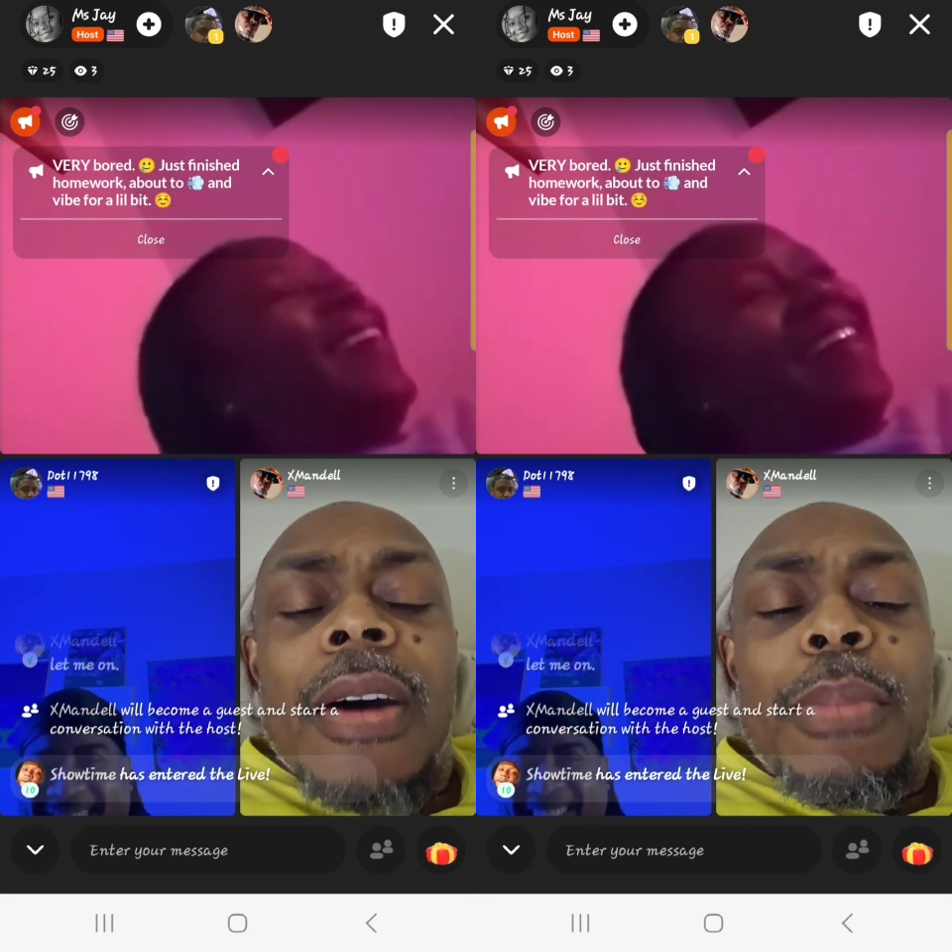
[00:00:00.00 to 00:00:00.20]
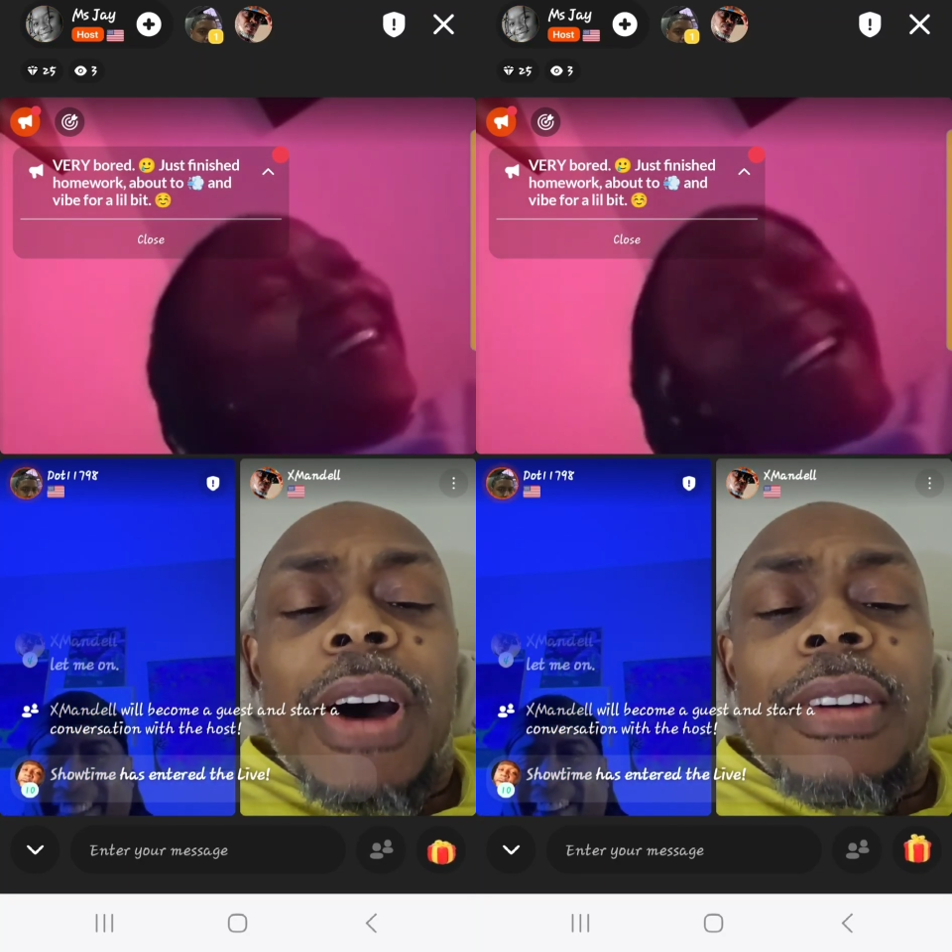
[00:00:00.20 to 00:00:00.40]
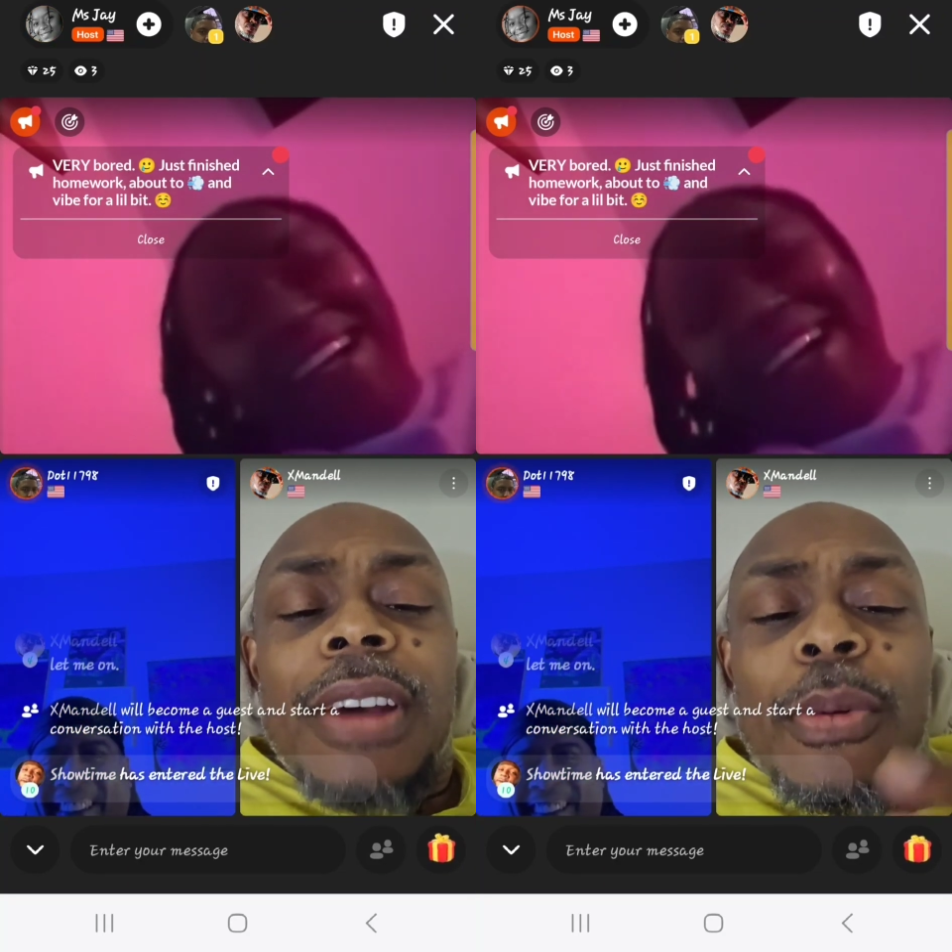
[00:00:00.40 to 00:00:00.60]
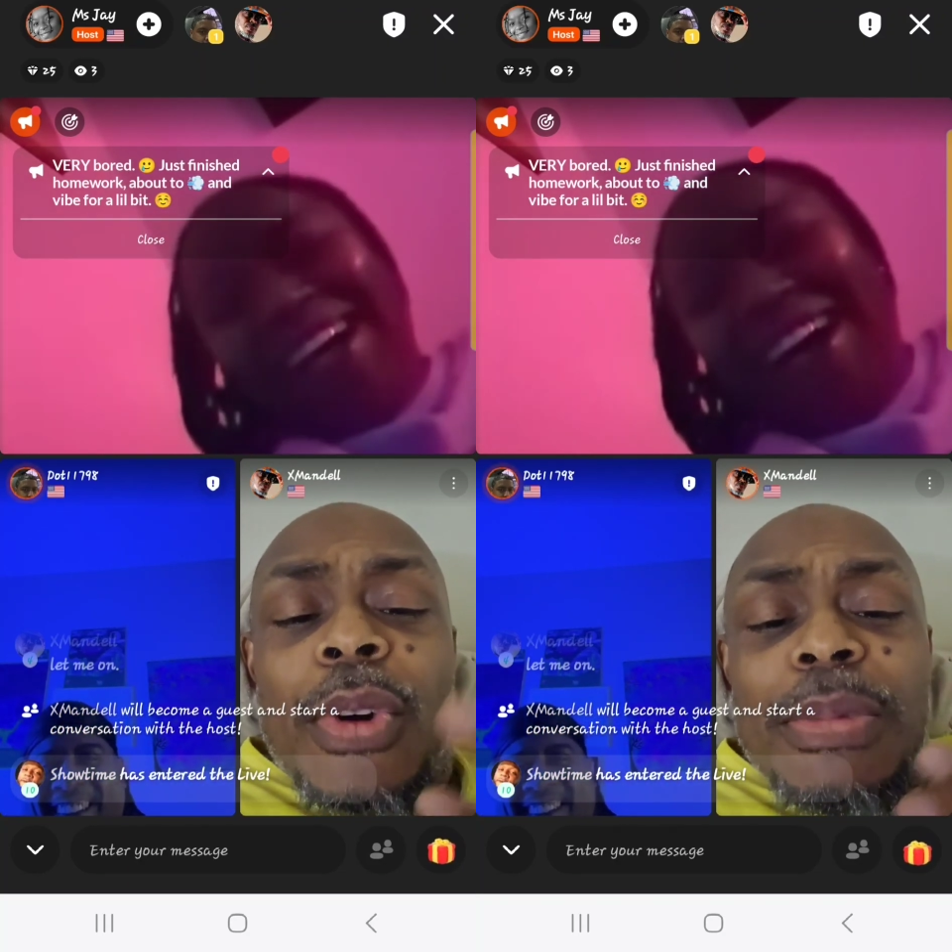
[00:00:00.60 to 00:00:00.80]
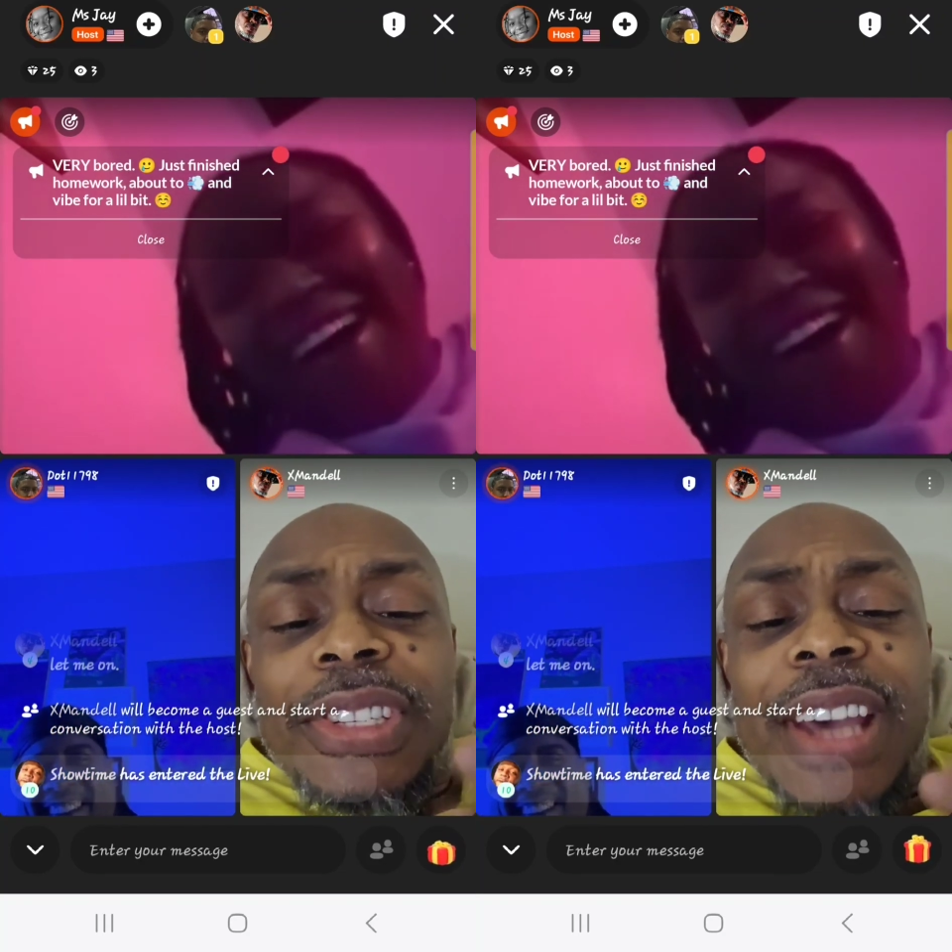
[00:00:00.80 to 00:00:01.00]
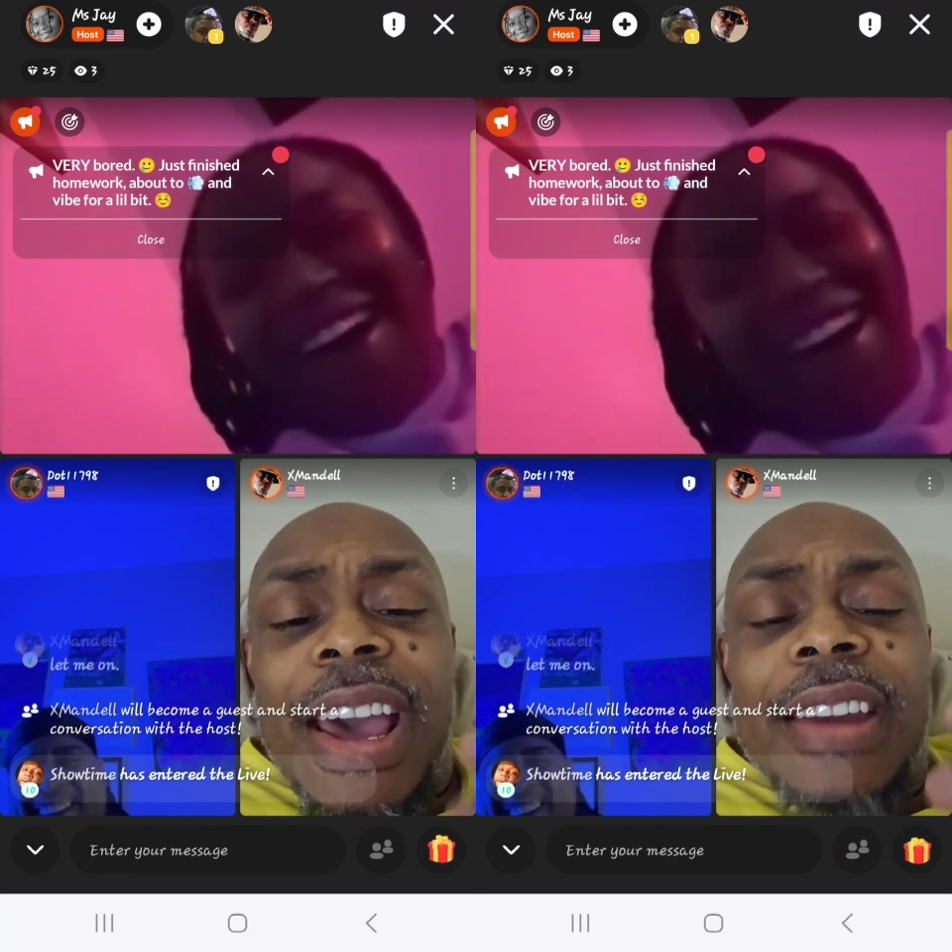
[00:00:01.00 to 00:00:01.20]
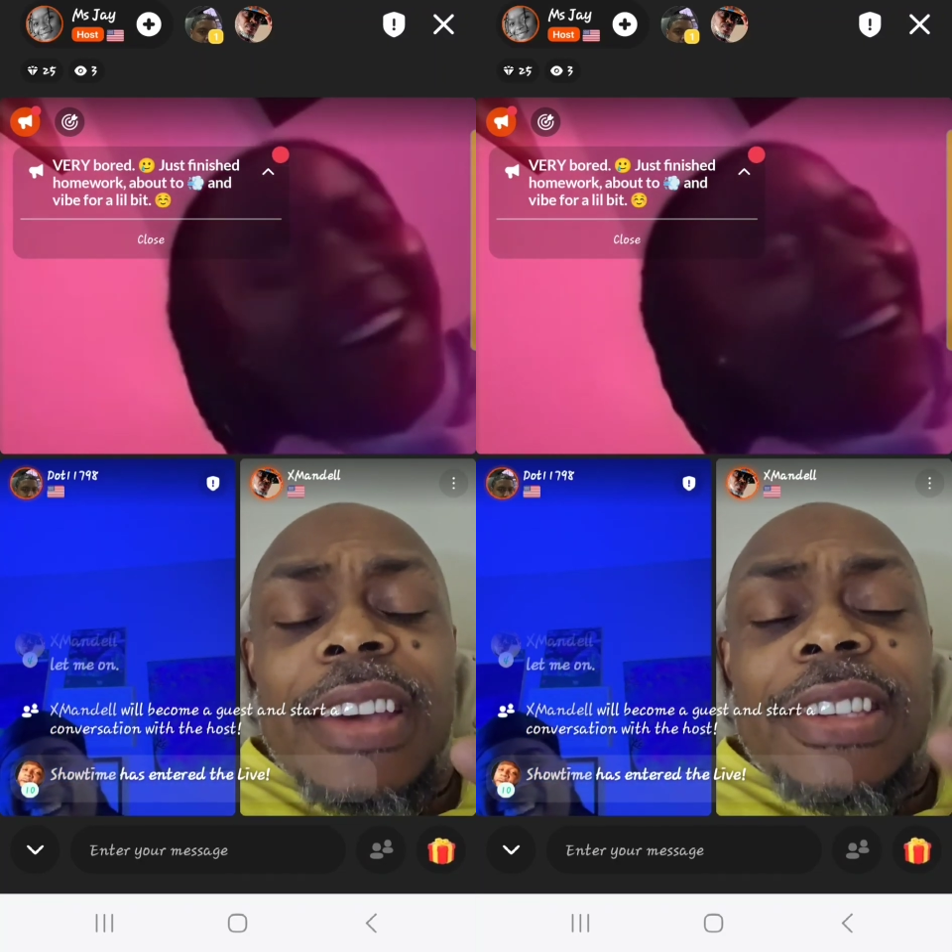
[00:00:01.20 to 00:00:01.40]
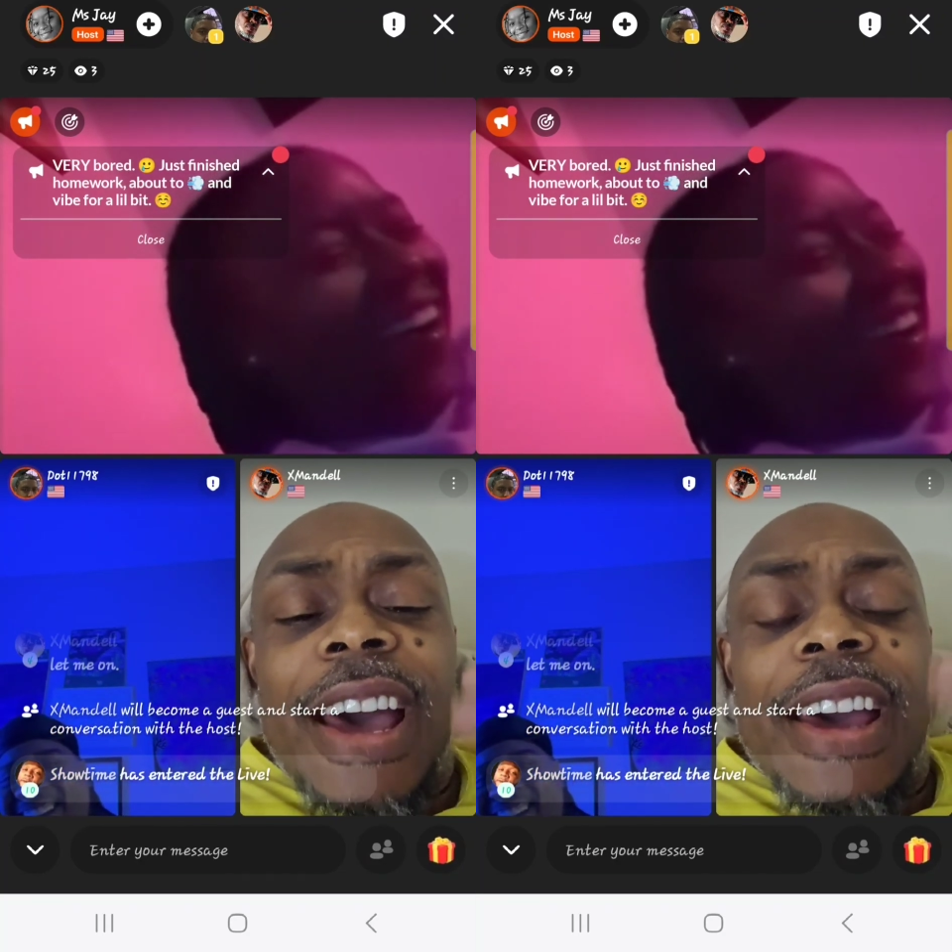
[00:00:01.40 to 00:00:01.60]
But what I'm saying
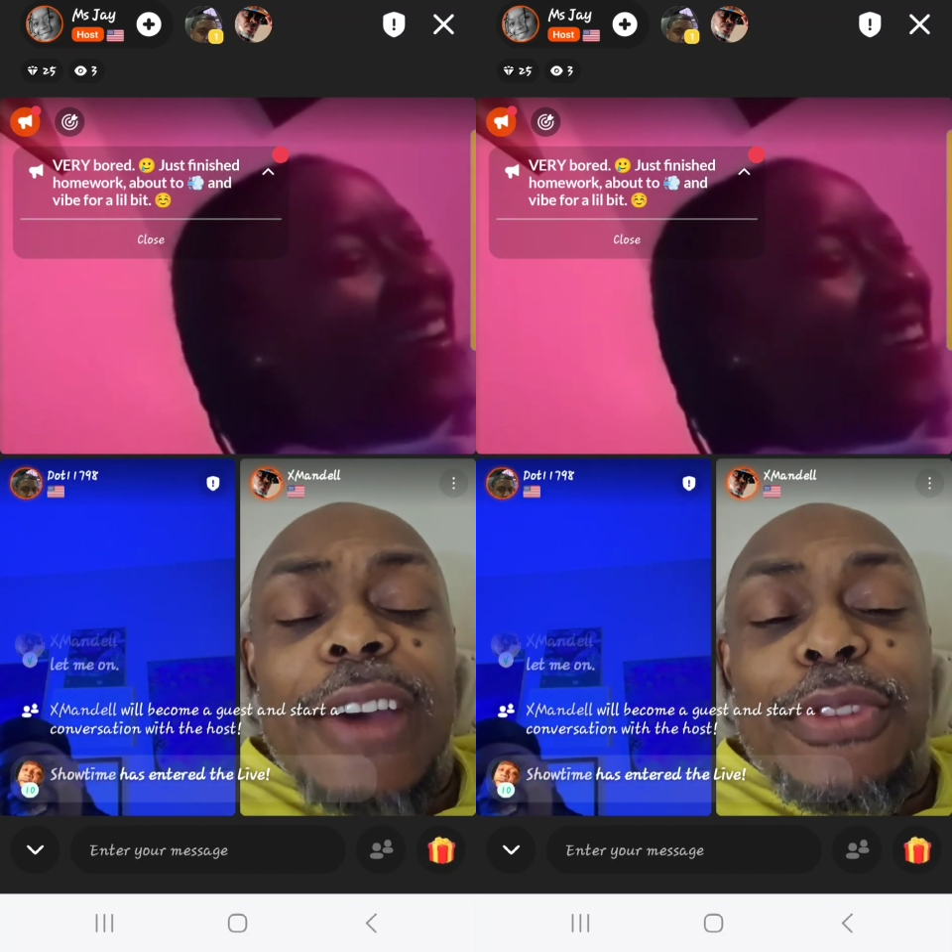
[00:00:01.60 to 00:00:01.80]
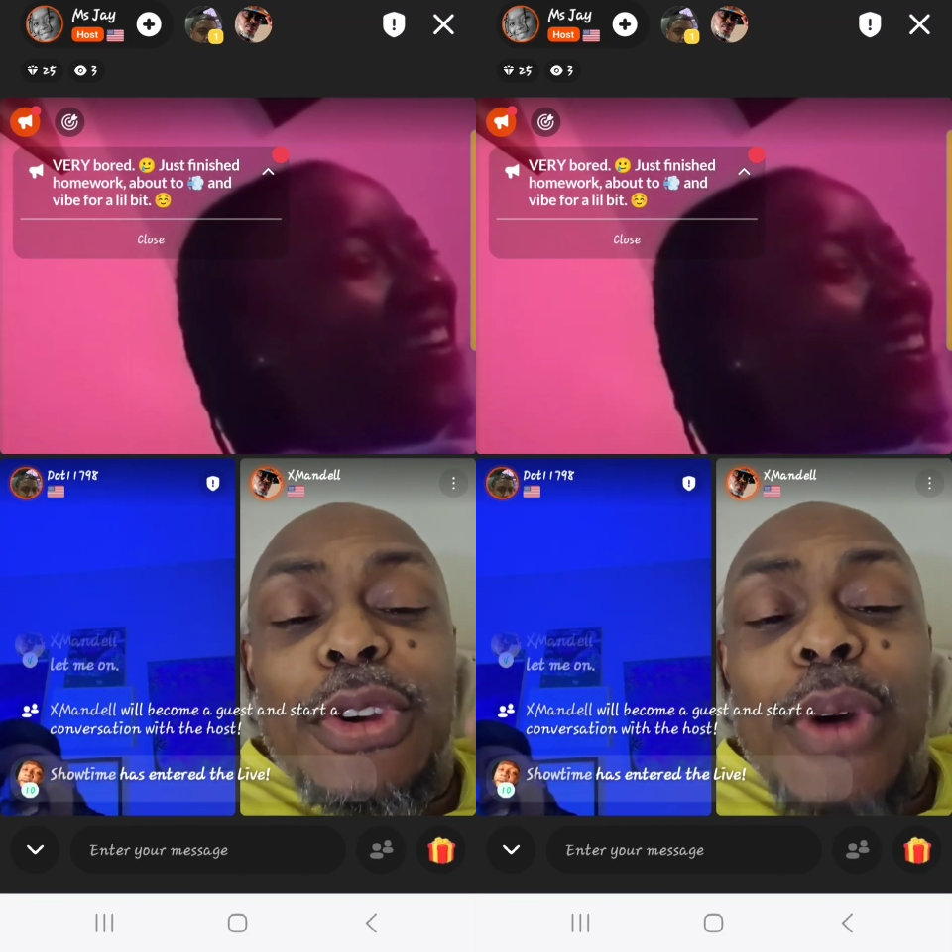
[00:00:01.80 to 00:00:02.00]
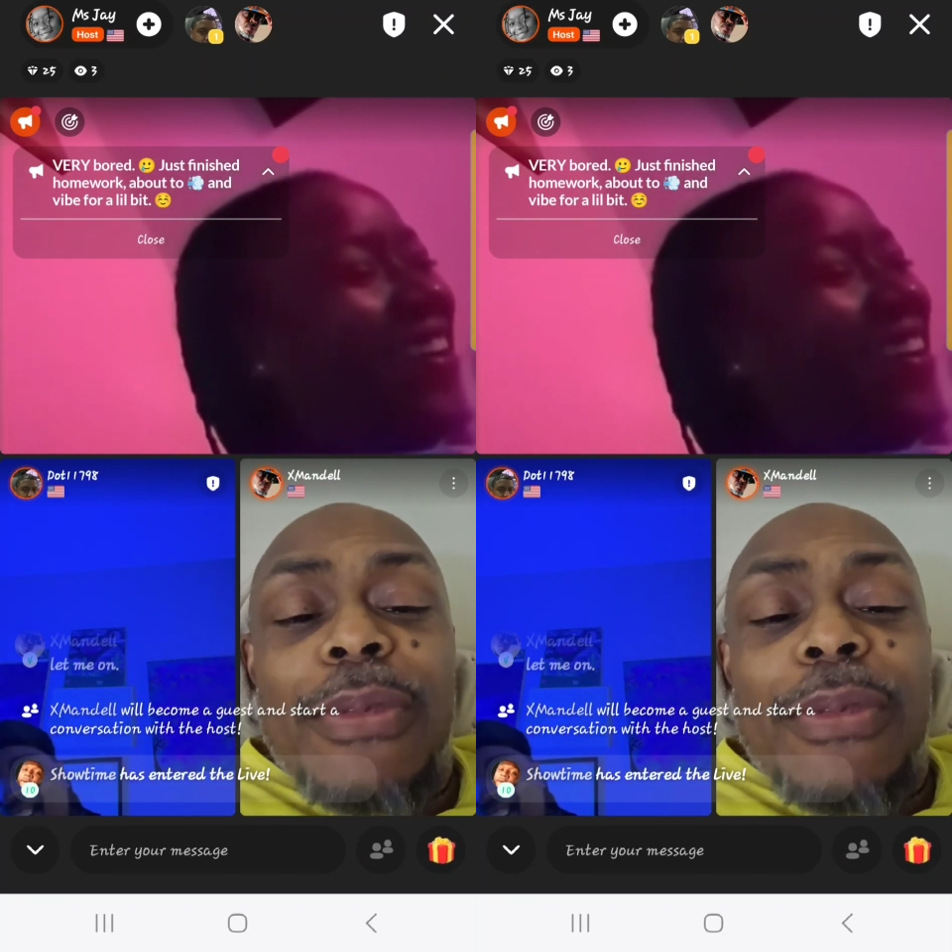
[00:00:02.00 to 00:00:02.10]
is that if you